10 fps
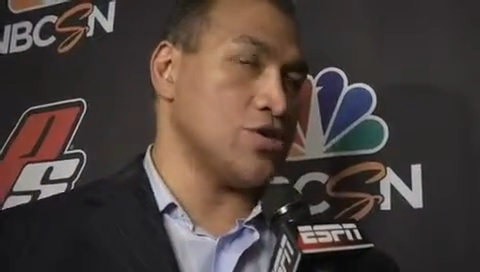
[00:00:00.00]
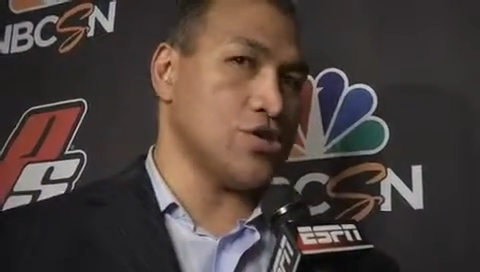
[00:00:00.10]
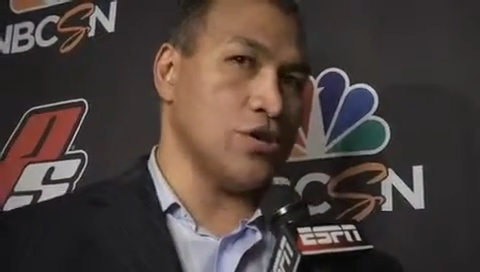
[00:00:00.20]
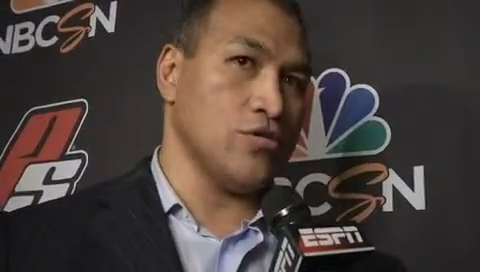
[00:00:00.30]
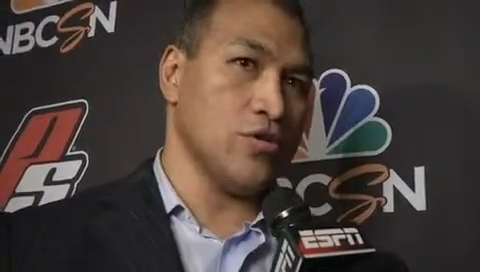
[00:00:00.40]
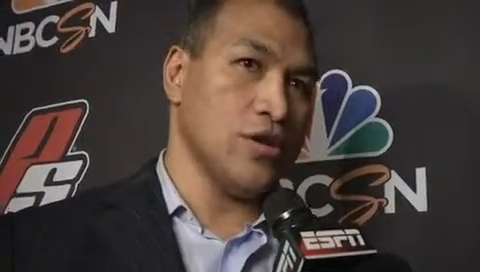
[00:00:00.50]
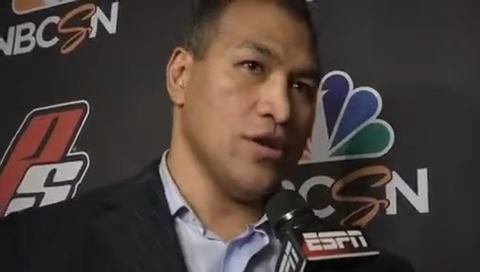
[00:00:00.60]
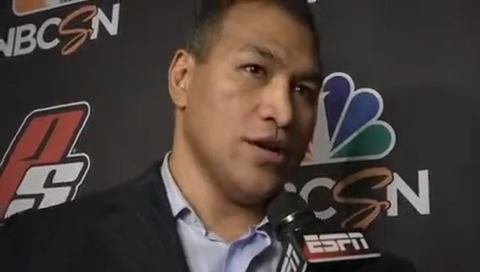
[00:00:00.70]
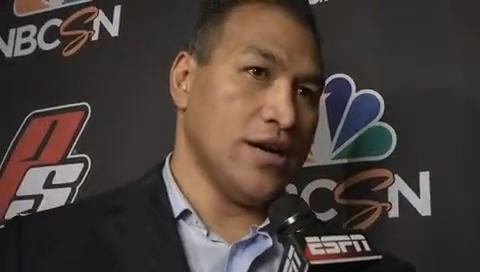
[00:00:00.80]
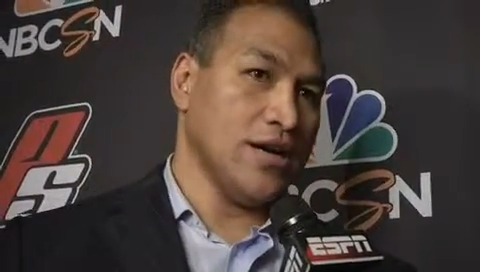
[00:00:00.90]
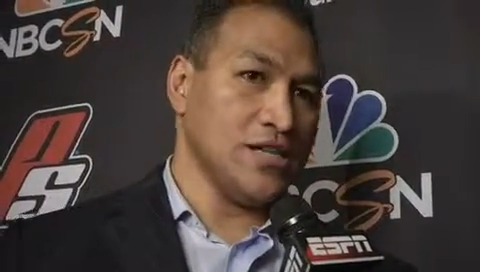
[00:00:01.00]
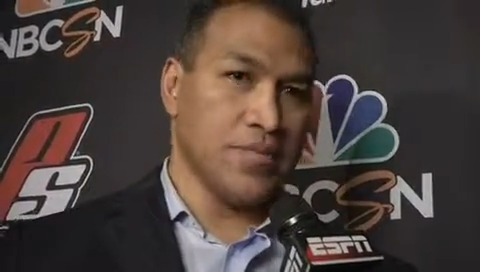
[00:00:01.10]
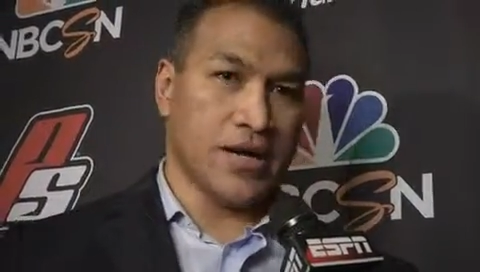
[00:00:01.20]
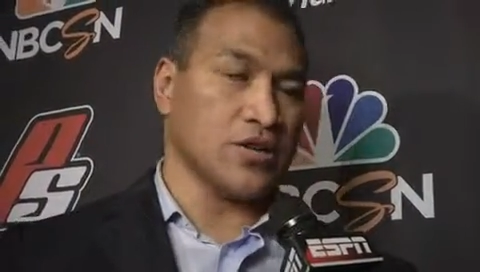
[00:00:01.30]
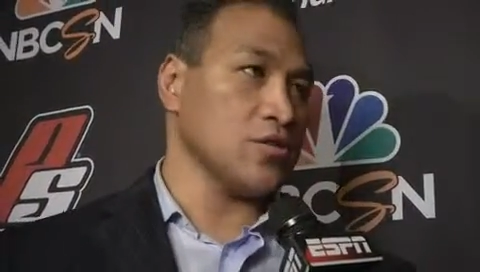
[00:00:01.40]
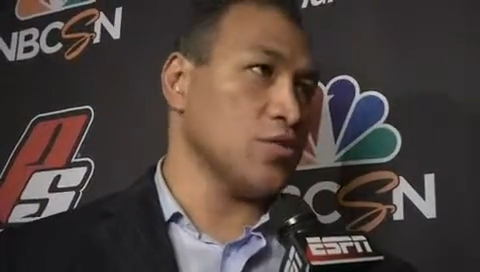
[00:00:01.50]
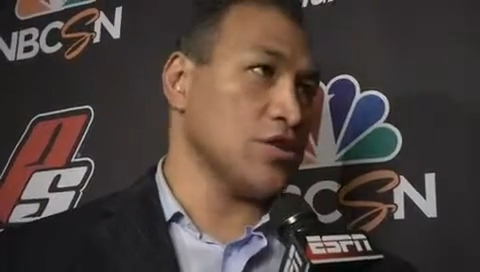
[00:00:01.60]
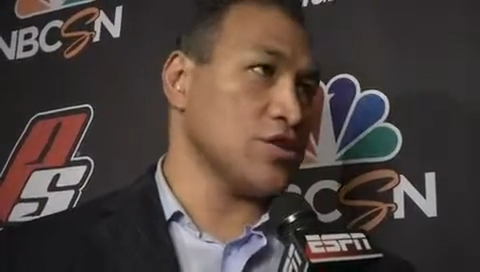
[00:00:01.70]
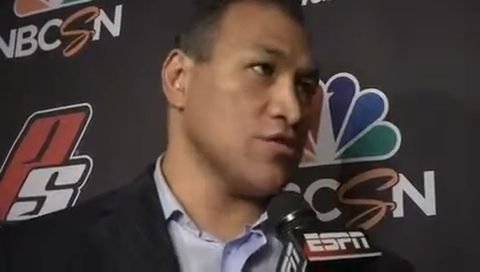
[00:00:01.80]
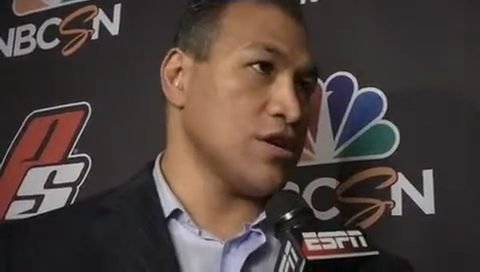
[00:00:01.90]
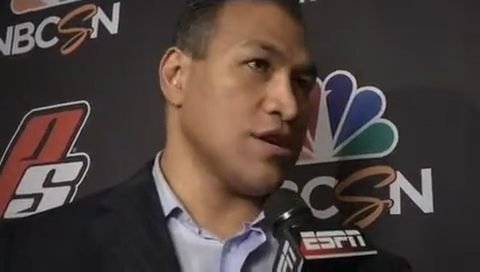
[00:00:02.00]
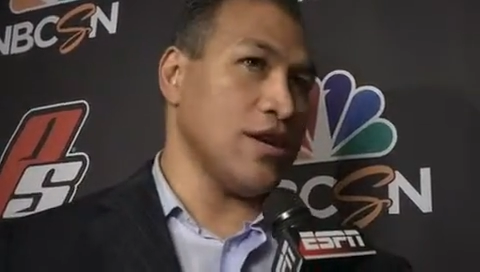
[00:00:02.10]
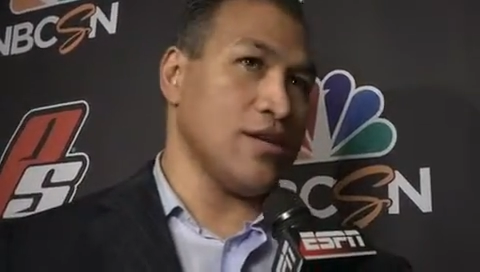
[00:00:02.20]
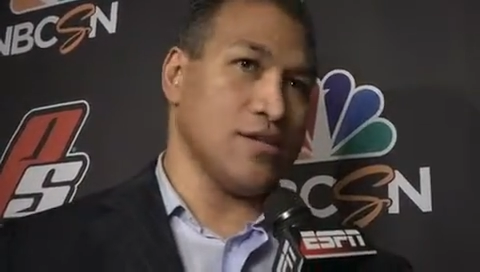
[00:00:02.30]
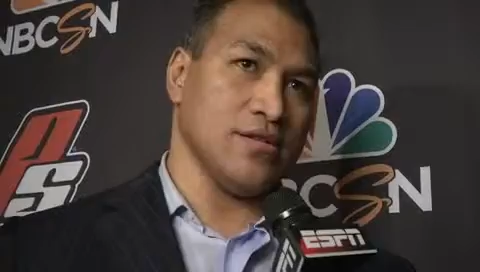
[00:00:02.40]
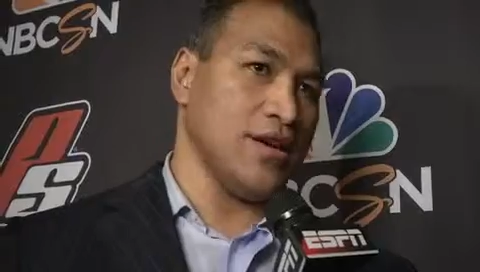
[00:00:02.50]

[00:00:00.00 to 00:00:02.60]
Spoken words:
So he's back on the winning streak again.